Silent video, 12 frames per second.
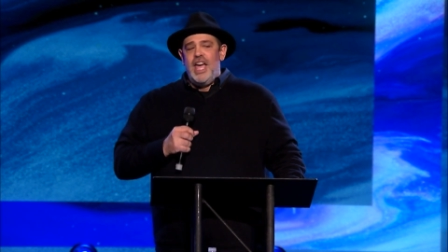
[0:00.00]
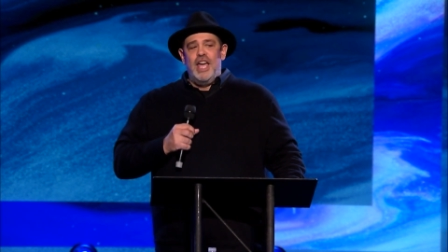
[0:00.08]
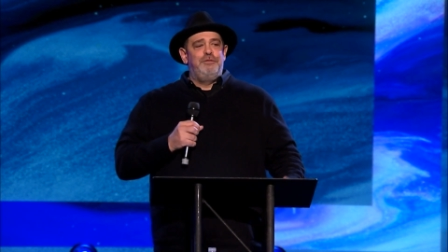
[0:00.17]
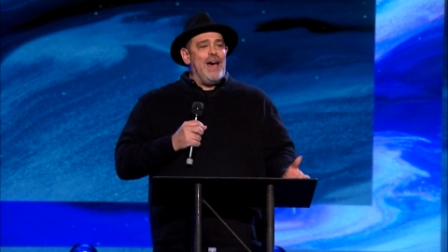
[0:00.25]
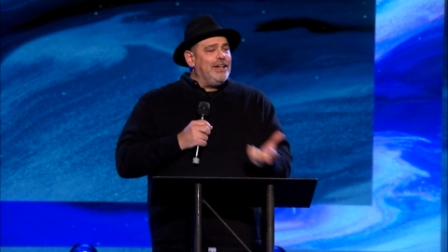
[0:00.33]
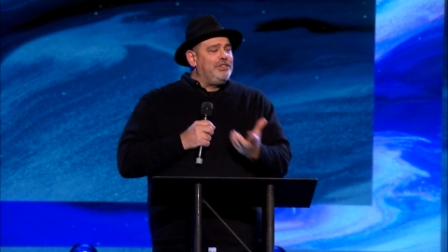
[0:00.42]

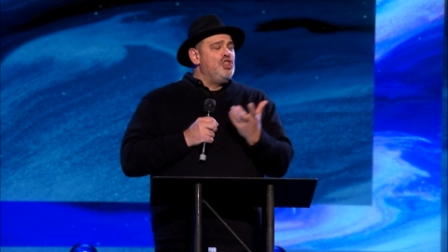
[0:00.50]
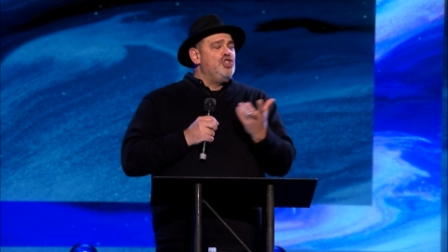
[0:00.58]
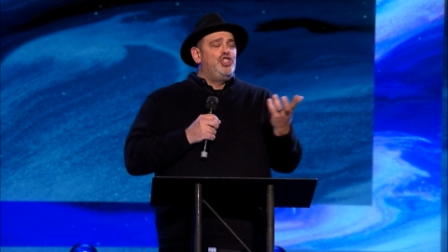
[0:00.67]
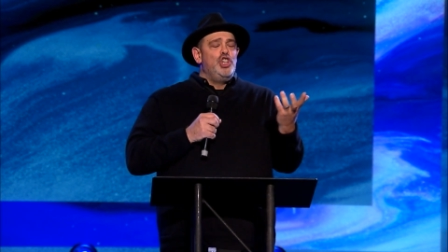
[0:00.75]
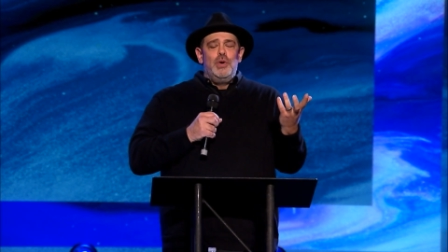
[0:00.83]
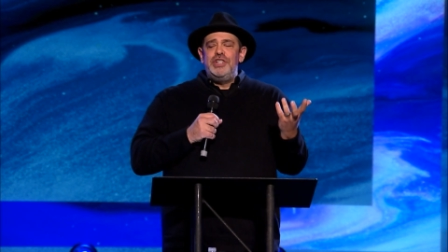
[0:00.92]
In fact, in
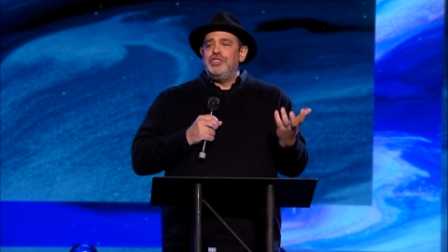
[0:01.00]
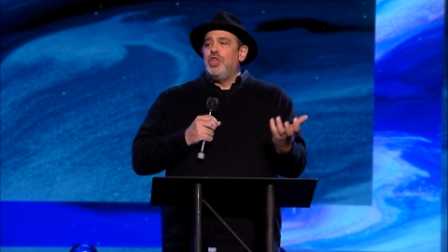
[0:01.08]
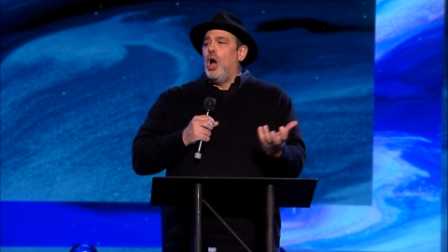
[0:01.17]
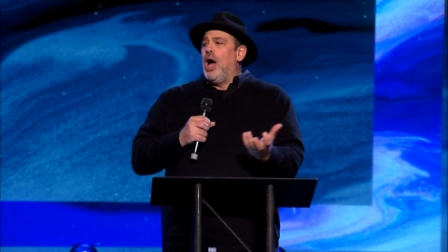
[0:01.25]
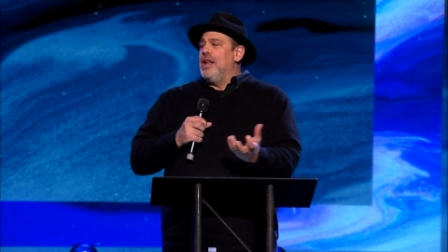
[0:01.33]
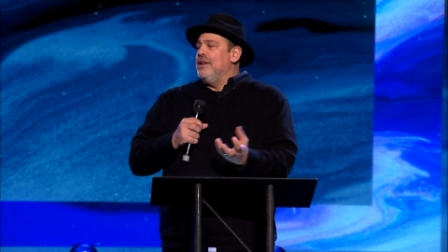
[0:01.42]
Jewish
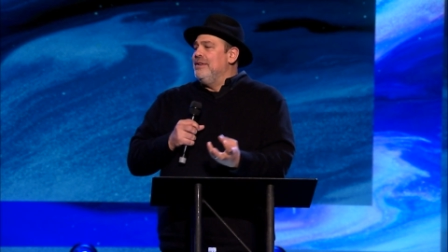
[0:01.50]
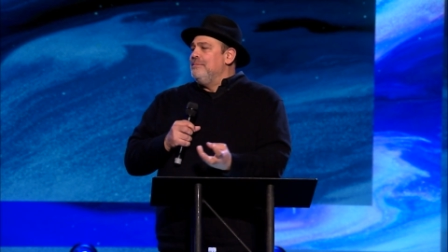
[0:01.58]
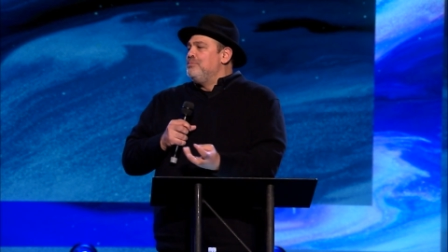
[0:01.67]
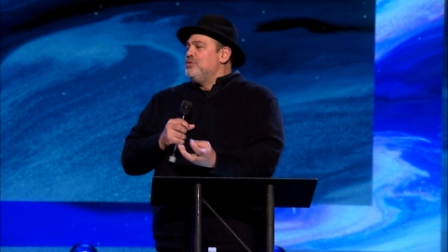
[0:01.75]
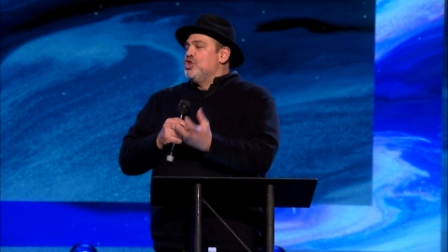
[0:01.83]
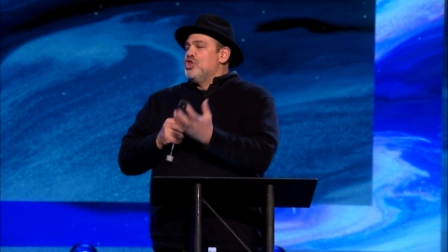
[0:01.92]
thought,
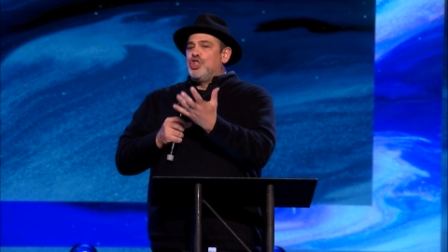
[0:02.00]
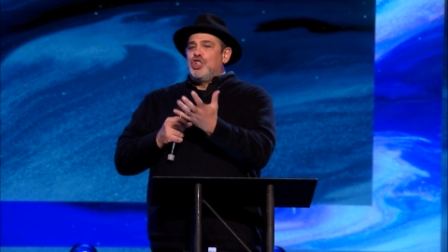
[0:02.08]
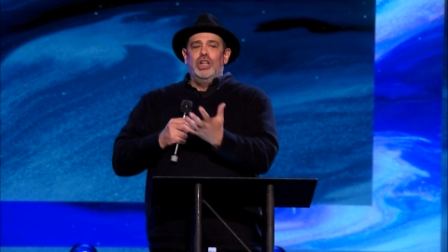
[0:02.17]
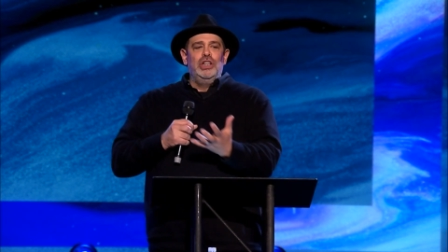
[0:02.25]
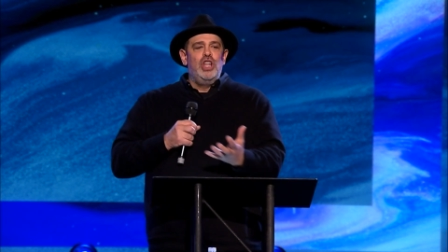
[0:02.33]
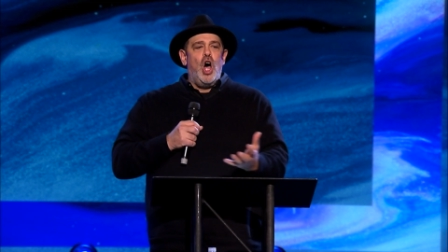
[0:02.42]

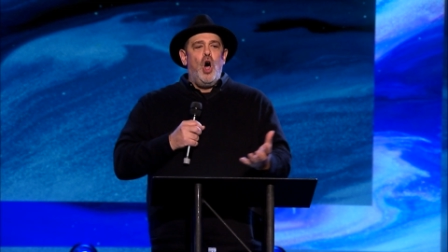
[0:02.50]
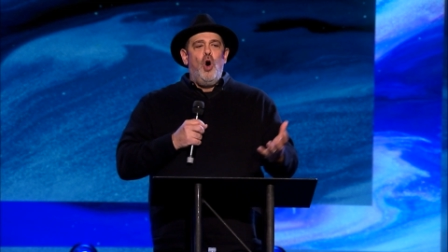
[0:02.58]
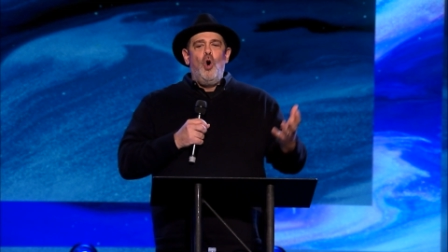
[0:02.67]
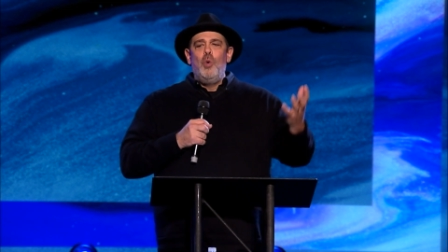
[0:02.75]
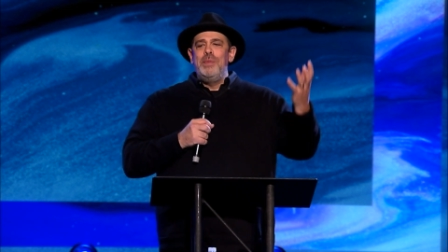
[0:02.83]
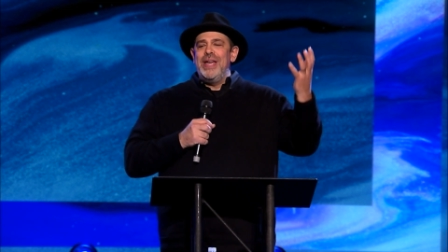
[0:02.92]

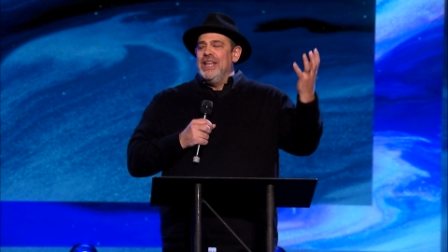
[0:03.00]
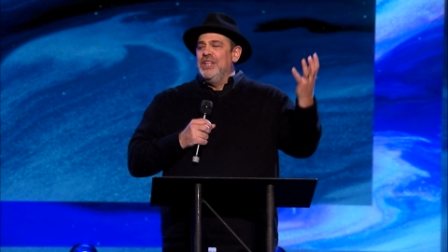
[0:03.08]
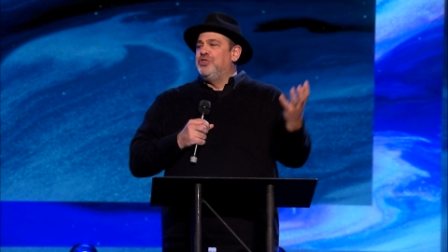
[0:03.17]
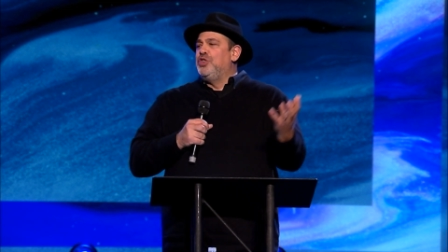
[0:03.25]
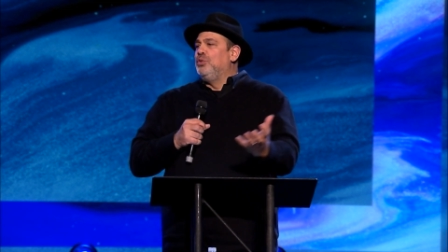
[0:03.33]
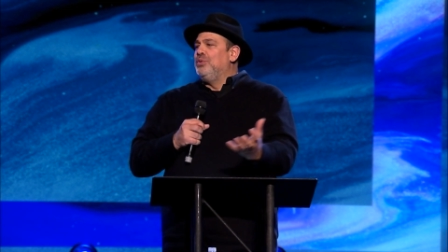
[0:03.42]
Shalom
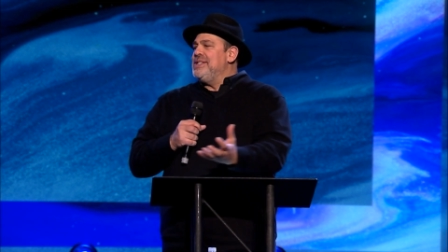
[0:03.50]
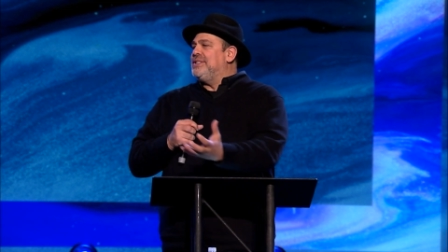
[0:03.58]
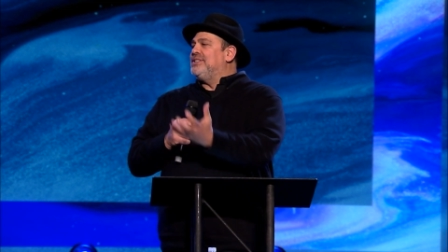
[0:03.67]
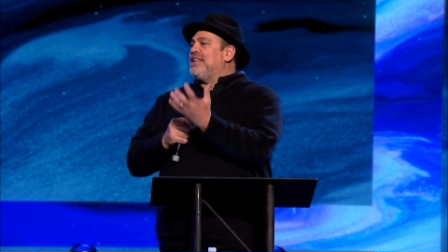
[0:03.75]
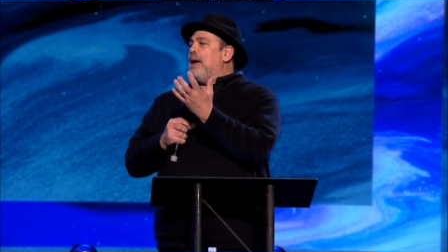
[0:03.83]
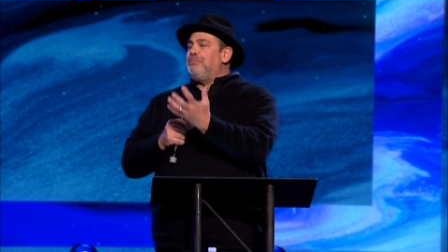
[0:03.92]
is the
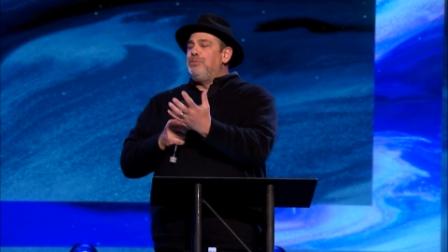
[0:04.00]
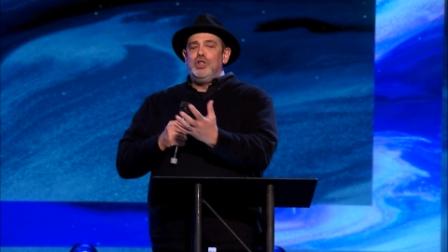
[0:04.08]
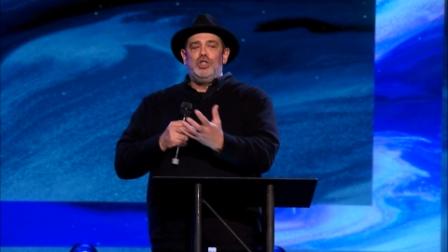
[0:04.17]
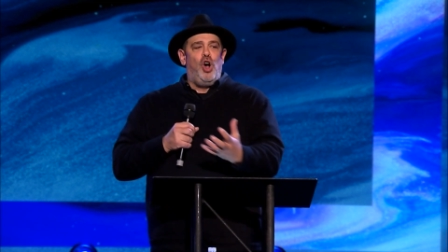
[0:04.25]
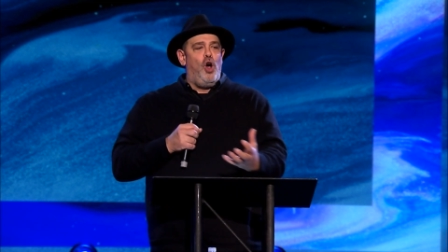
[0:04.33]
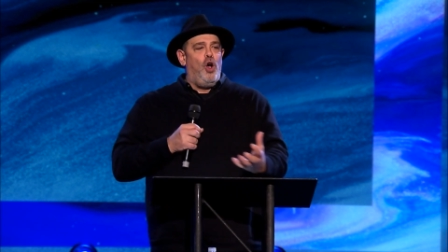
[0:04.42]

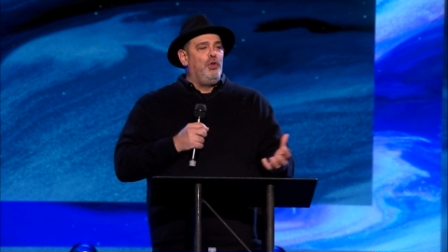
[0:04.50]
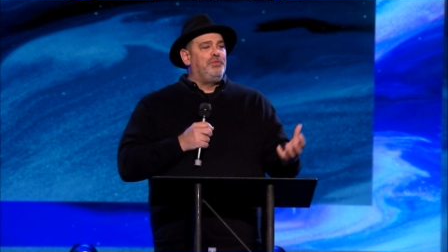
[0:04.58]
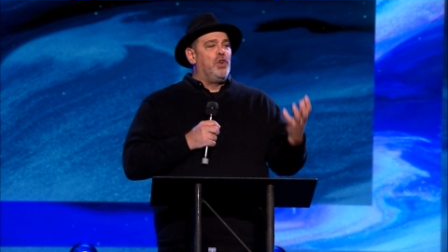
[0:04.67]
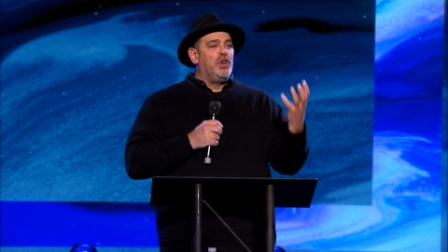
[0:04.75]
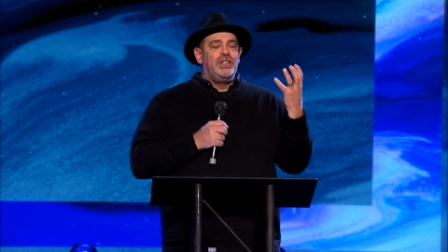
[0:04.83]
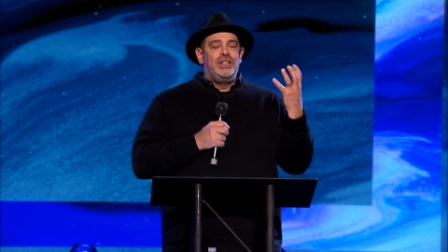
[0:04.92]
receptacle
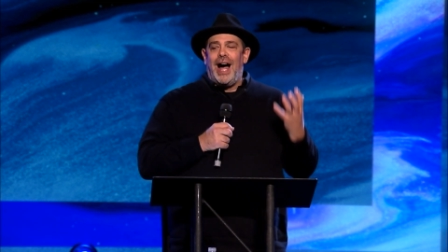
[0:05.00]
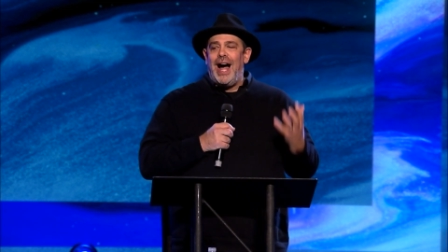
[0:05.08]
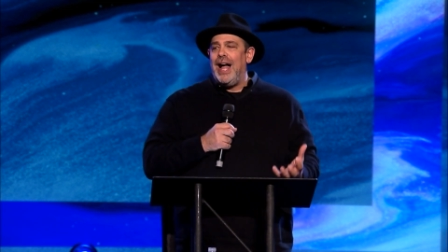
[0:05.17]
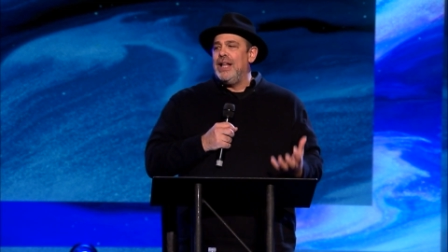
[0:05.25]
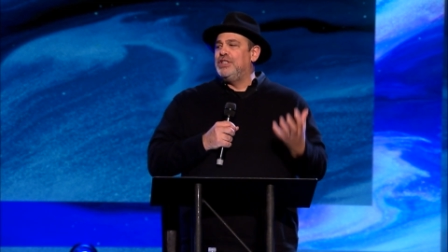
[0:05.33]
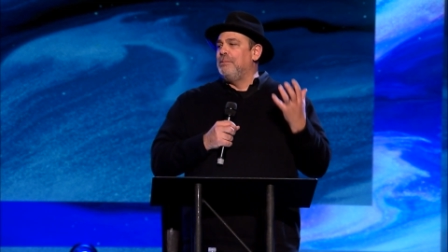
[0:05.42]
for
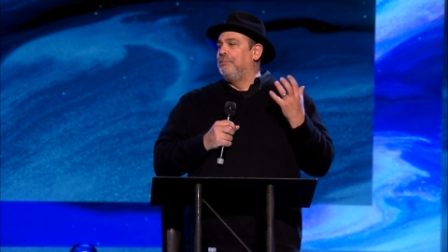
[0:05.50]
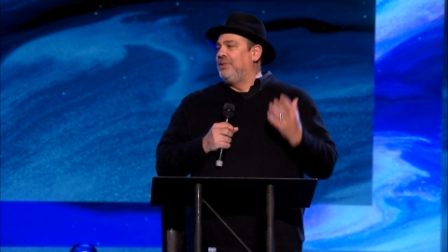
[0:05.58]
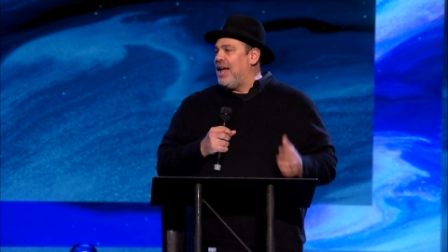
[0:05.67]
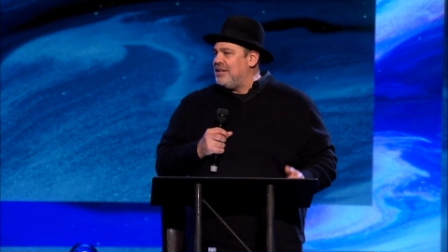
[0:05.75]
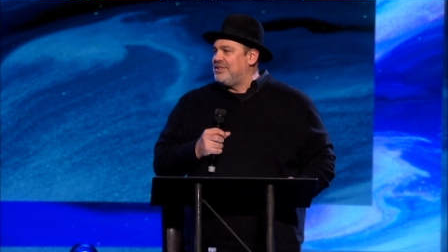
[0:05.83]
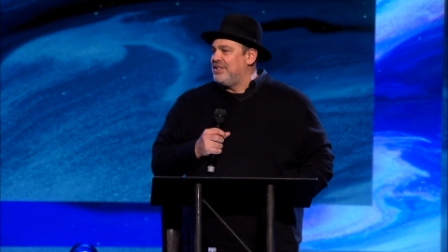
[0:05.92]
God's
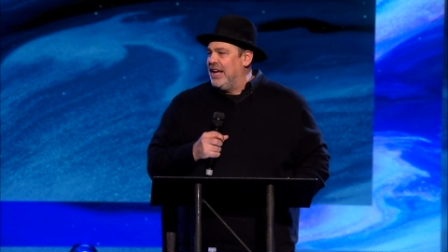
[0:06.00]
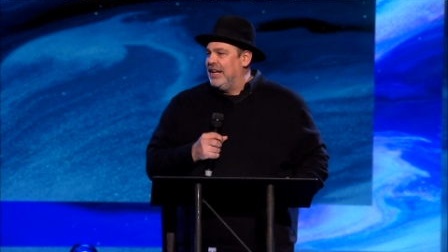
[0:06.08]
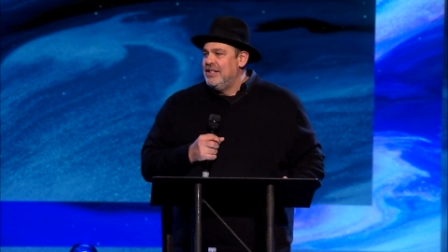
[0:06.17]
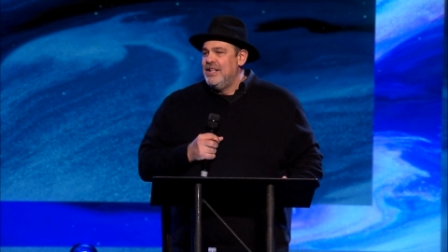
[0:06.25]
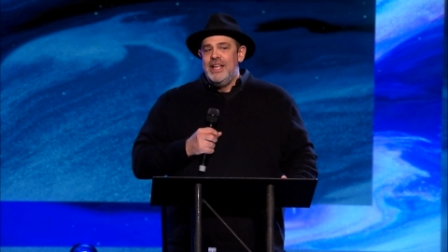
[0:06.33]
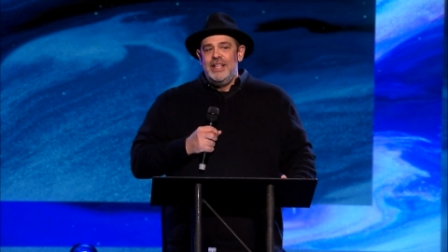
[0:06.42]
blessing.